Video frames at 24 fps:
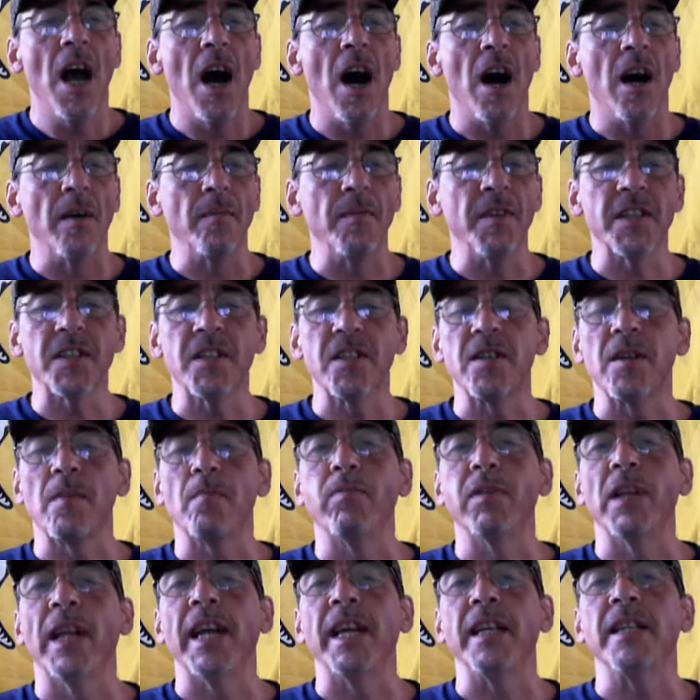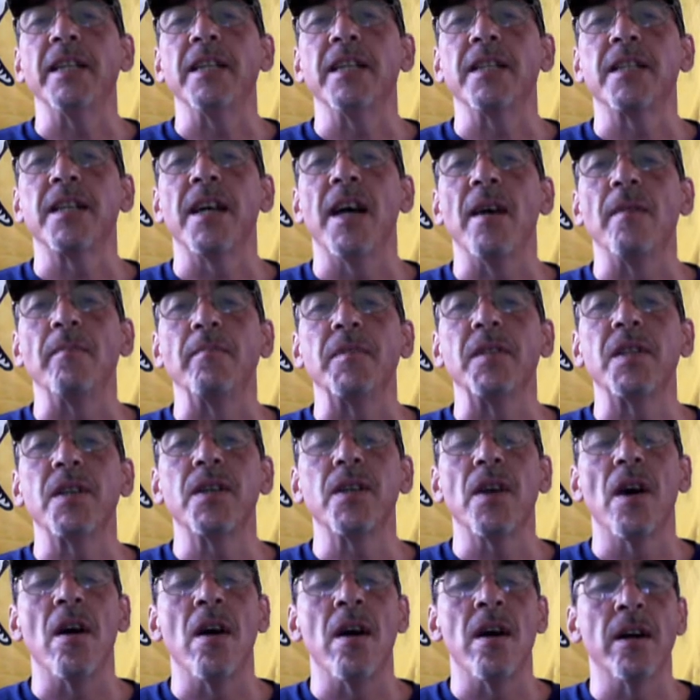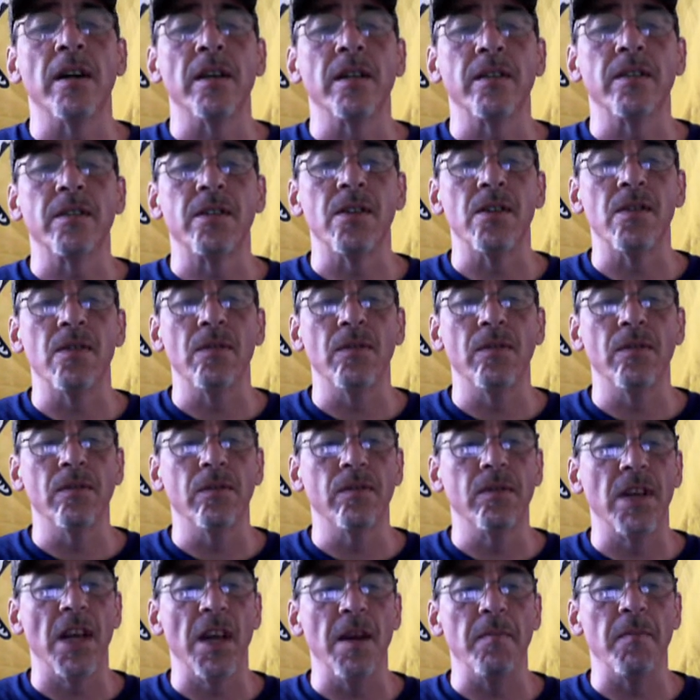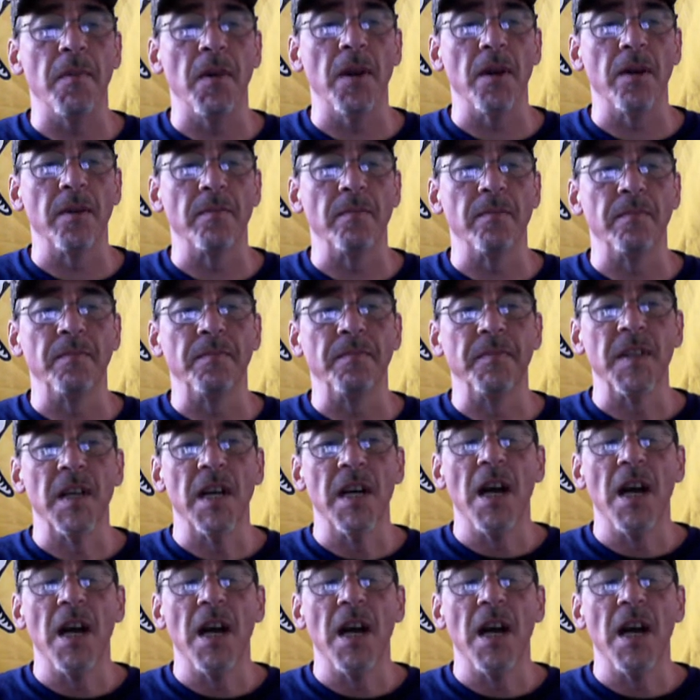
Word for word: Um, this is a blatant attempt uh, to keep him